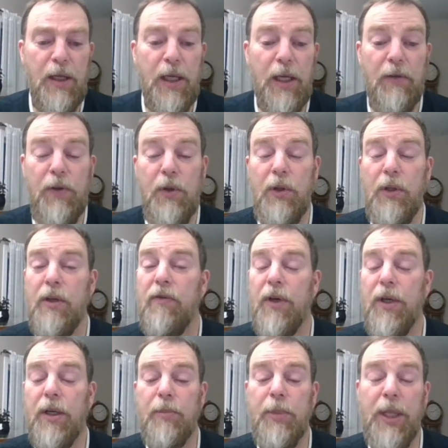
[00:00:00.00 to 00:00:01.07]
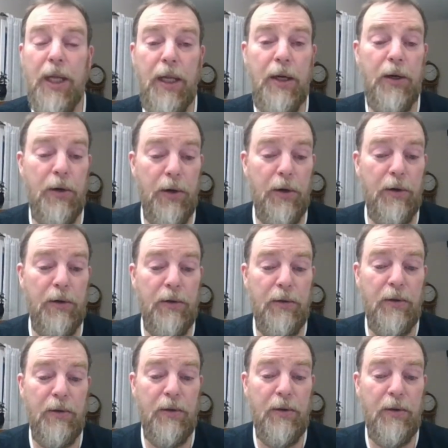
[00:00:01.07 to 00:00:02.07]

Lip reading: If you live on the planet Earth